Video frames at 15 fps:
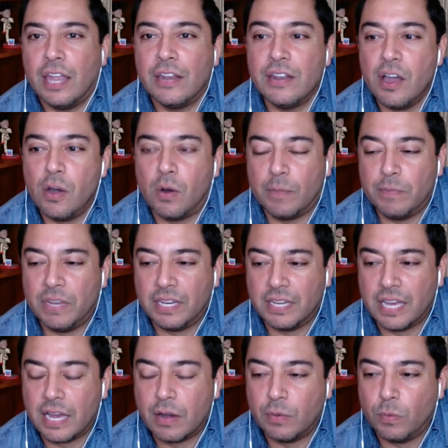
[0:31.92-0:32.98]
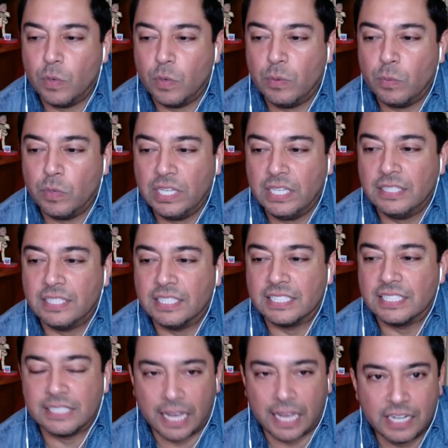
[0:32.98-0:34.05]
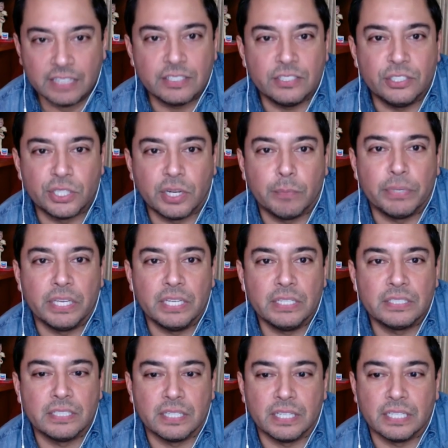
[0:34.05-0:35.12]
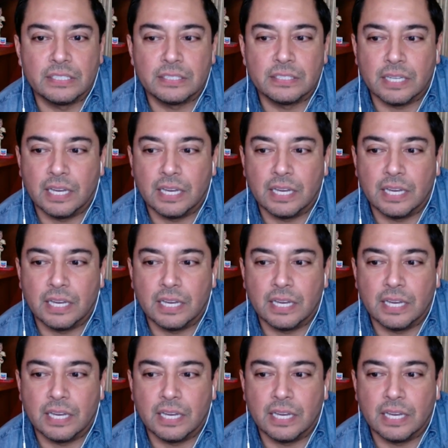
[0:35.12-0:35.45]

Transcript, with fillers: No, I mean, uh, when we decided to jump into this,